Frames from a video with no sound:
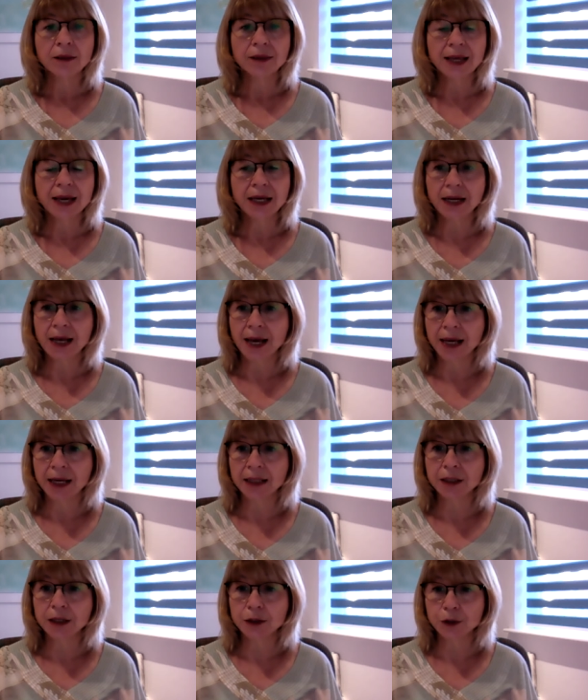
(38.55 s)
then
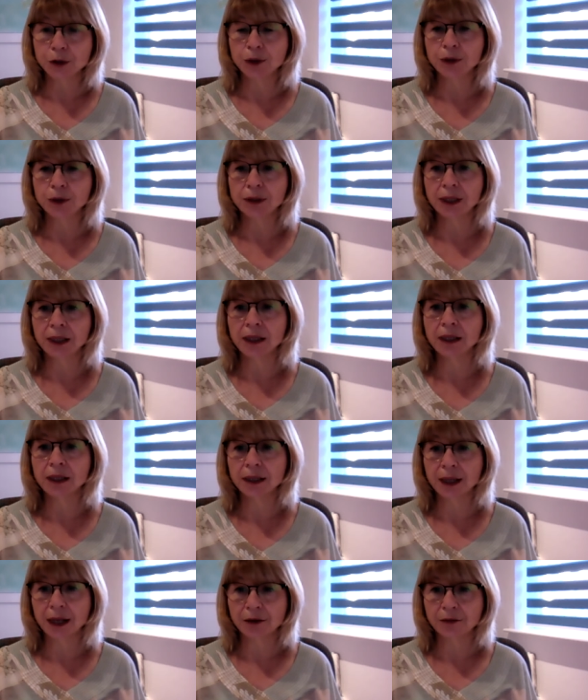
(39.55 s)
head to the
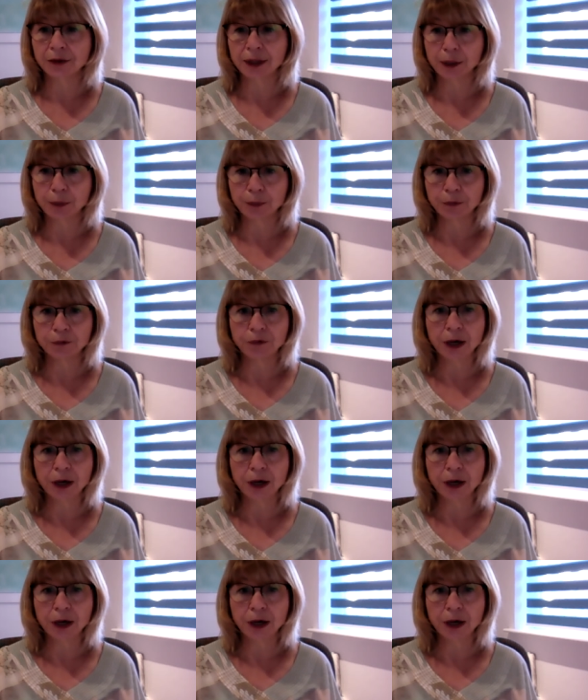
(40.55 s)
Life Leap